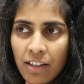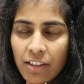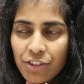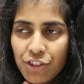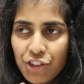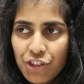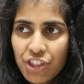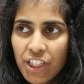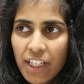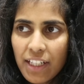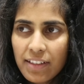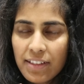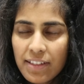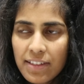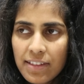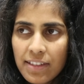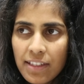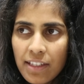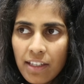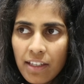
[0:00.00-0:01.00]
to check to
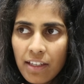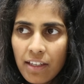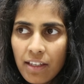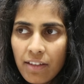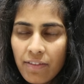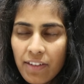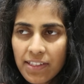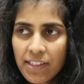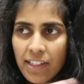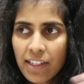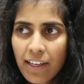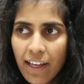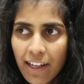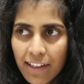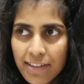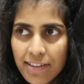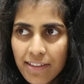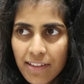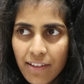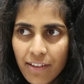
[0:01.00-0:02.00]
see if there's any
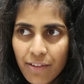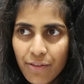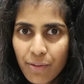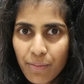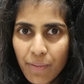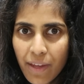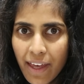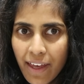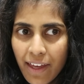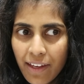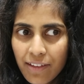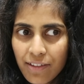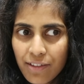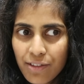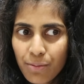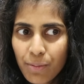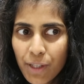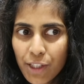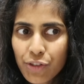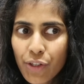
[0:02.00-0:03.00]
cancer from the head
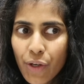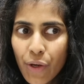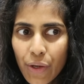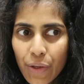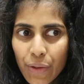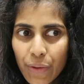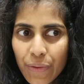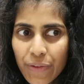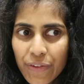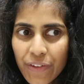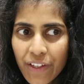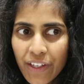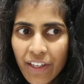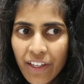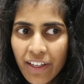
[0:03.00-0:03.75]
to my toes.